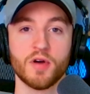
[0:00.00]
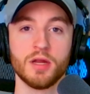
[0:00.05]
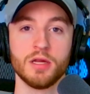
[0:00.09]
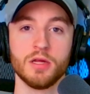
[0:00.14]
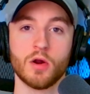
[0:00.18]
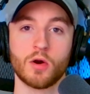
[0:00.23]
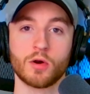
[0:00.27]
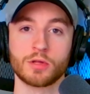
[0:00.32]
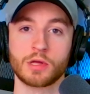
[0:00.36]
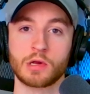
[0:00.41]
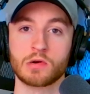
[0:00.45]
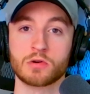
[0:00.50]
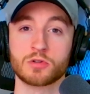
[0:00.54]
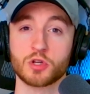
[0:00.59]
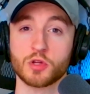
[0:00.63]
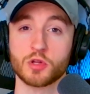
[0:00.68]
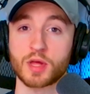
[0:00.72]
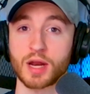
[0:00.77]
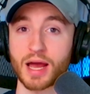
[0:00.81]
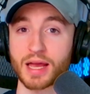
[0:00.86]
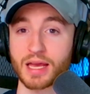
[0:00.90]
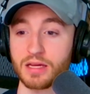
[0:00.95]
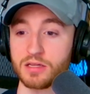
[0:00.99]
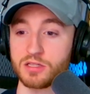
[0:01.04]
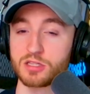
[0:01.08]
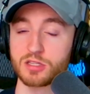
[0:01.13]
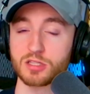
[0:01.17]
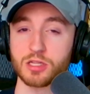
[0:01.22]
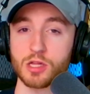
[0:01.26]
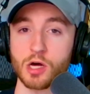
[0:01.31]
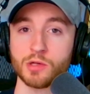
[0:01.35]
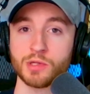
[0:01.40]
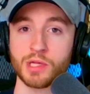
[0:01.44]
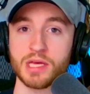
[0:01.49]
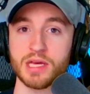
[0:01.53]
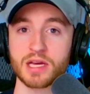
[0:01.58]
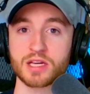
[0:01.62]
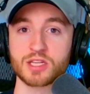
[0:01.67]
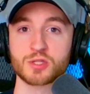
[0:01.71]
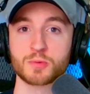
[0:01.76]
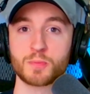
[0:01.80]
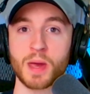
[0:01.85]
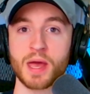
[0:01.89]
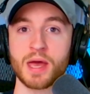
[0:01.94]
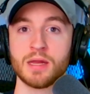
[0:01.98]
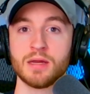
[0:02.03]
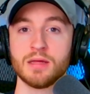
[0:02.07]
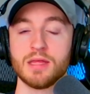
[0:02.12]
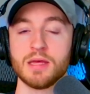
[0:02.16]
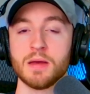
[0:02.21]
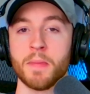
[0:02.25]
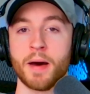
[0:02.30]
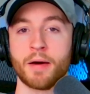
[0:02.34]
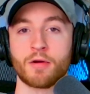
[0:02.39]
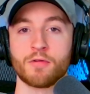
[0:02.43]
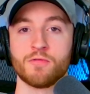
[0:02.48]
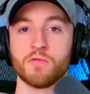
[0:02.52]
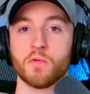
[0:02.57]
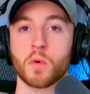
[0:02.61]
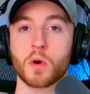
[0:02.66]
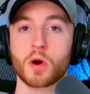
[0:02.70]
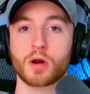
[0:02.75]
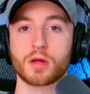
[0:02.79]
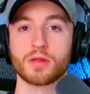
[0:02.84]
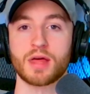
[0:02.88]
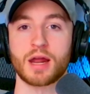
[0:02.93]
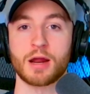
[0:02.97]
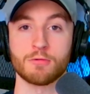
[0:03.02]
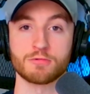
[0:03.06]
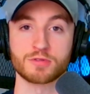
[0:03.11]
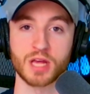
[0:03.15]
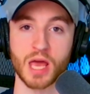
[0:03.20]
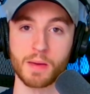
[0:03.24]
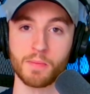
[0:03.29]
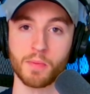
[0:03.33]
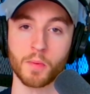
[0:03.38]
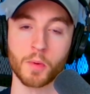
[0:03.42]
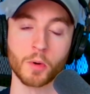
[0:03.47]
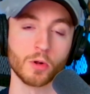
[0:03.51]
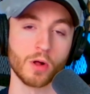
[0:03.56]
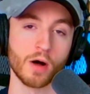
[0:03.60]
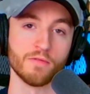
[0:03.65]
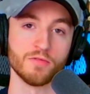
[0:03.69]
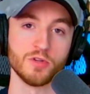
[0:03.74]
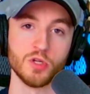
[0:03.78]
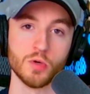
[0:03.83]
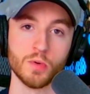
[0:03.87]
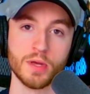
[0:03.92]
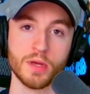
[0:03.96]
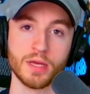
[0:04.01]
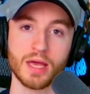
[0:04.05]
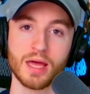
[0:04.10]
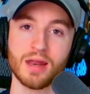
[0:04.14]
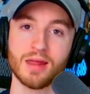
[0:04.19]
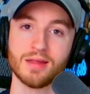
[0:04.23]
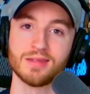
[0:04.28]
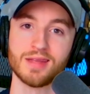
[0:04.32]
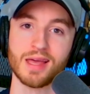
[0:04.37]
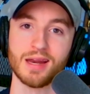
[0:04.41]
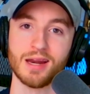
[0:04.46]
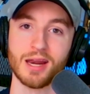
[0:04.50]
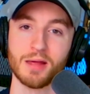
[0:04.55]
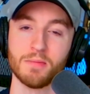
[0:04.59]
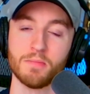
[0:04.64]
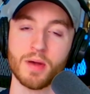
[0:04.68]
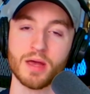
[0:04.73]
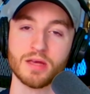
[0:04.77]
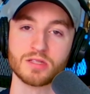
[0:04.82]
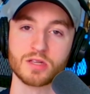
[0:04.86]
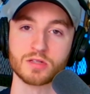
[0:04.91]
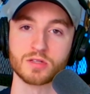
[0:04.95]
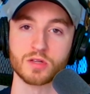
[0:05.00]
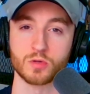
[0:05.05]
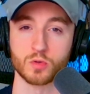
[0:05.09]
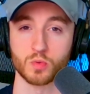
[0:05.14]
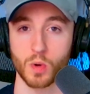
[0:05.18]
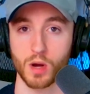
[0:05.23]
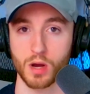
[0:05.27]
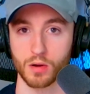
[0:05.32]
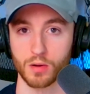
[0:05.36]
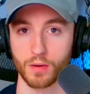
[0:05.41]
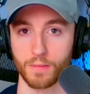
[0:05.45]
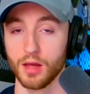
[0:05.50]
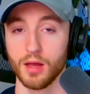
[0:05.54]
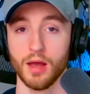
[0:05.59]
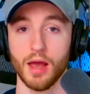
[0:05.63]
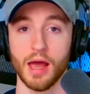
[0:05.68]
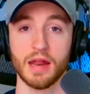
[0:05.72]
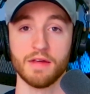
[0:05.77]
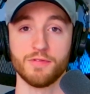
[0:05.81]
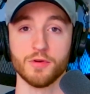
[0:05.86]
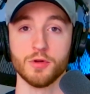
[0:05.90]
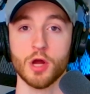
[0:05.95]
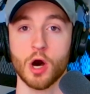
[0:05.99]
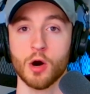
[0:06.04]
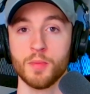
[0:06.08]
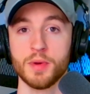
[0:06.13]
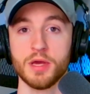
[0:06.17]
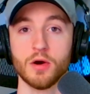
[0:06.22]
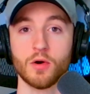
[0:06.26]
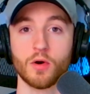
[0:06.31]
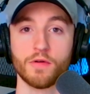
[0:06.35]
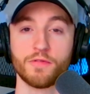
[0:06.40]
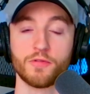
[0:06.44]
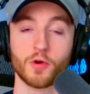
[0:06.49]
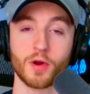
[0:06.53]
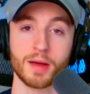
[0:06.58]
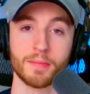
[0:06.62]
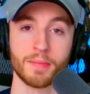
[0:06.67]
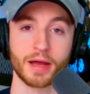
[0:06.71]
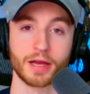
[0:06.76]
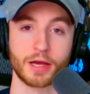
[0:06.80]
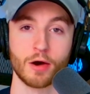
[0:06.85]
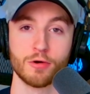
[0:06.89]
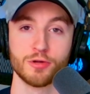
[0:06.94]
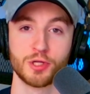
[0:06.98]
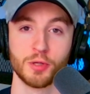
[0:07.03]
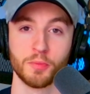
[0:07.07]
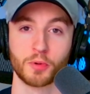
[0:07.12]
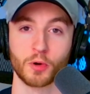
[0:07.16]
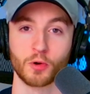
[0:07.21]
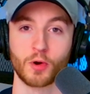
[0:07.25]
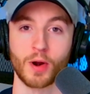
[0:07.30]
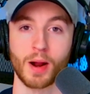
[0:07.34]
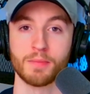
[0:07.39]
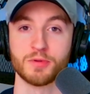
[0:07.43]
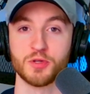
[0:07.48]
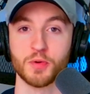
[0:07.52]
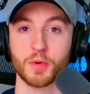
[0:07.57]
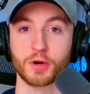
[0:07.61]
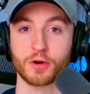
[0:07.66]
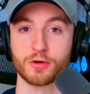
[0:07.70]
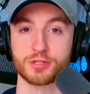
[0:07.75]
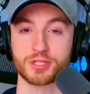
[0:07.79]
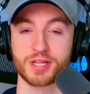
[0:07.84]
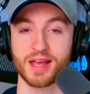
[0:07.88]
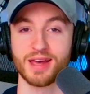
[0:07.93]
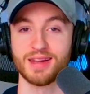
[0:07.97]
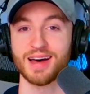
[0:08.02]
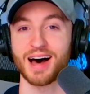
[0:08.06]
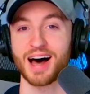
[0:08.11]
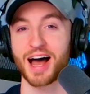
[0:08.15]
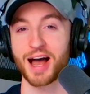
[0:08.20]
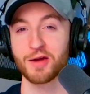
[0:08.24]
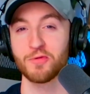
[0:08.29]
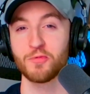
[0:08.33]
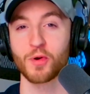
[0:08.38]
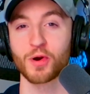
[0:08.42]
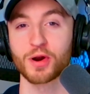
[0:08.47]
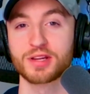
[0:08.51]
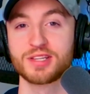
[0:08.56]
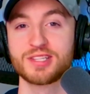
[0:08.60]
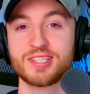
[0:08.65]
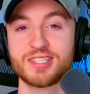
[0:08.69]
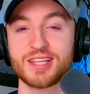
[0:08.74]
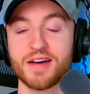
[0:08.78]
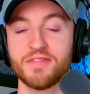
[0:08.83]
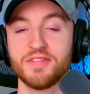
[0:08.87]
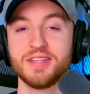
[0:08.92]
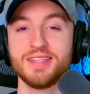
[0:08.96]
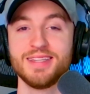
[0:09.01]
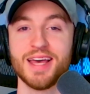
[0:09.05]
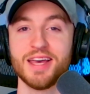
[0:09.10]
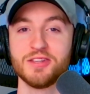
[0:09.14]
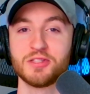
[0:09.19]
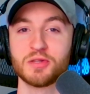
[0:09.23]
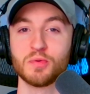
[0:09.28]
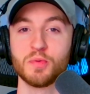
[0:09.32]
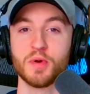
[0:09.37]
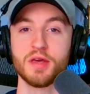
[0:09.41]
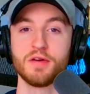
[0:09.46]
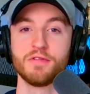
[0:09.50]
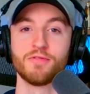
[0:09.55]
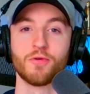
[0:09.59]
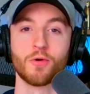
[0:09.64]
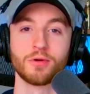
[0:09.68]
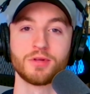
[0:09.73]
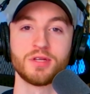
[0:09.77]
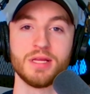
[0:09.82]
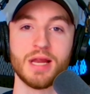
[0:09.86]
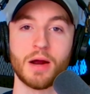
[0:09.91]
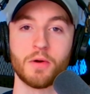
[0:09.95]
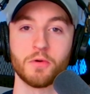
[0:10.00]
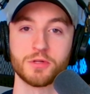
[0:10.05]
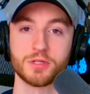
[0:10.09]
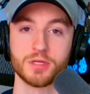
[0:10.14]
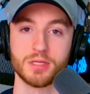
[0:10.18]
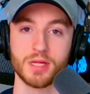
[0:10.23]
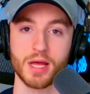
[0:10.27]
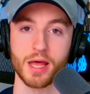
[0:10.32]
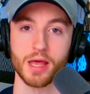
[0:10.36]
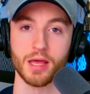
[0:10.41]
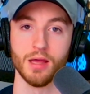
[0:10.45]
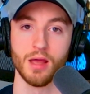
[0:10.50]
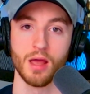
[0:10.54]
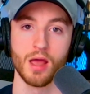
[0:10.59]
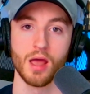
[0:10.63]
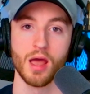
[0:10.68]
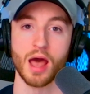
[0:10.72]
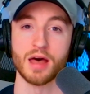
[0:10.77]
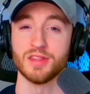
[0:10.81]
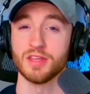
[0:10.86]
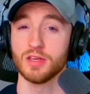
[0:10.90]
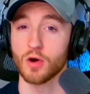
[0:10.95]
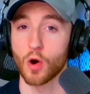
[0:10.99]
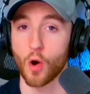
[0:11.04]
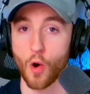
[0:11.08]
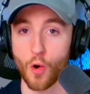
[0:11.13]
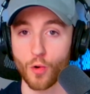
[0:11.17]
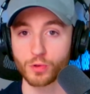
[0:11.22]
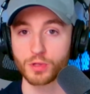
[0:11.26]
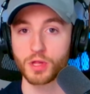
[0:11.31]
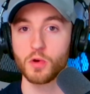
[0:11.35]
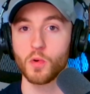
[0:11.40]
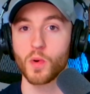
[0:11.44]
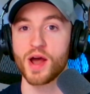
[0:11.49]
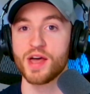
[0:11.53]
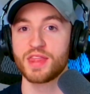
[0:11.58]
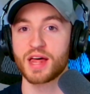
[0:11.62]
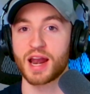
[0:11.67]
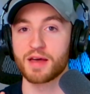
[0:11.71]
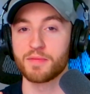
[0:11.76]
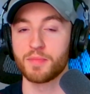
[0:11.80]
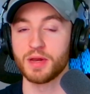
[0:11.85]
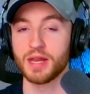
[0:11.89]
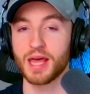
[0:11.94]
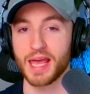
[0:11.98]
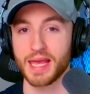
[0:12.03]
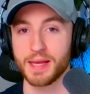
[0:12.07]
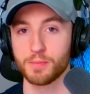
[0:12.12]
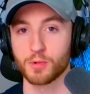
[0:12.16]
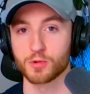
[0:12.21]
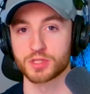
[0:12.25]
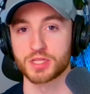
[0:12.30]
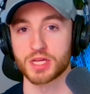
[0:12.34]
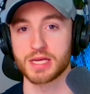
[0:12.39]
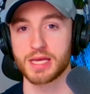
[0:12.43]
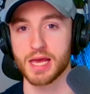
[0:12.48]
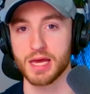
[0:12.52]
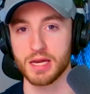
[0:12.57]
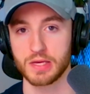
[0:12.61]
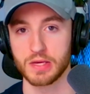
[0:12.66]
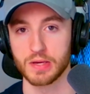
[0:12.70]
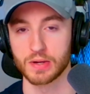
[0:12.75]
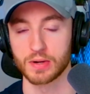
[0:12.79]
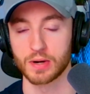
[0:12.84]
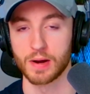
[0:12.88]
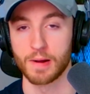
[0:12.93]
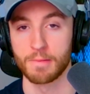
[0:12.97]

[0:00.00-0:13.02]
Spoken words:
any earlier so that I could slowly expand the amount of work that I was capable of doing on a day-to-day basis as well. And if you know me, or if you're in my coaching programs, you understand I work 7 days a week, 14 hours a day. And the only way that I've been able to get here